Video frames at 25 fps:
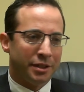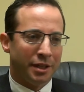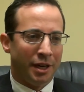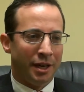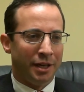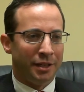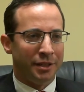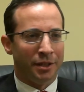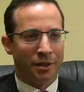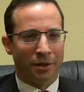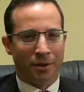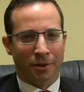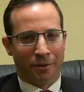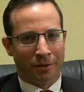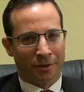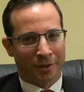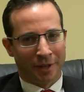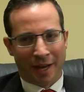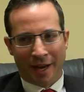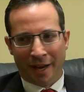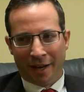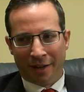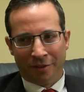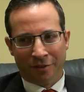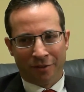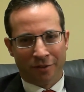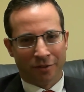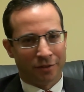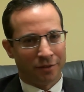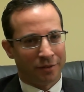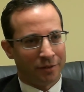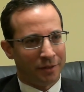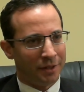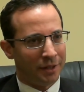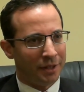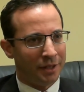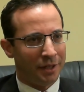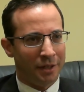I know that
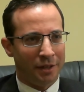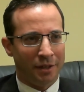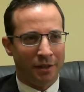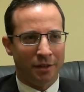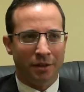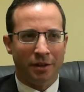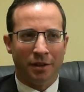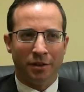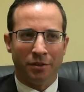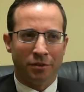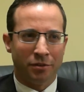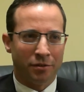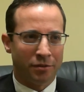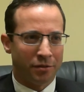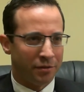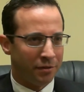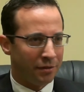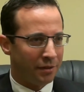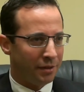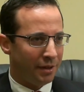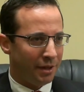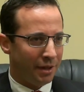he has